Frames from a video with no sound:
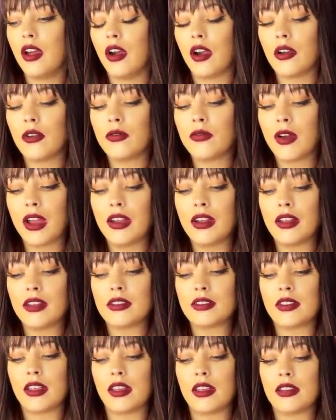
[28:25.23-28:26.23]
our
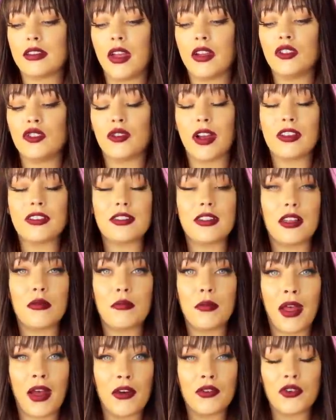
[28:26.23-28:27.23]
finances,
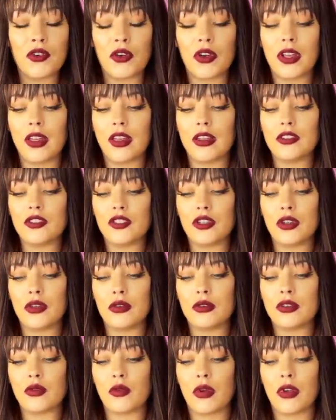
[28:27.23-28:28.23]
addressing boundary
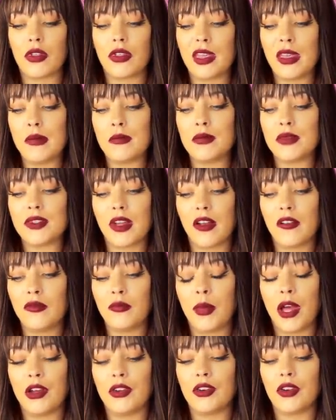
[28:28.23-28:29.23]
issues or themes of
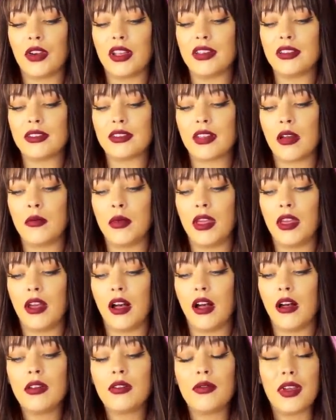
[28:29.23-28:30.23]
boundaries coming
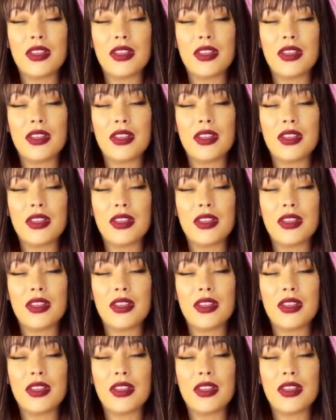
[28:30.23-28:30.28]
up,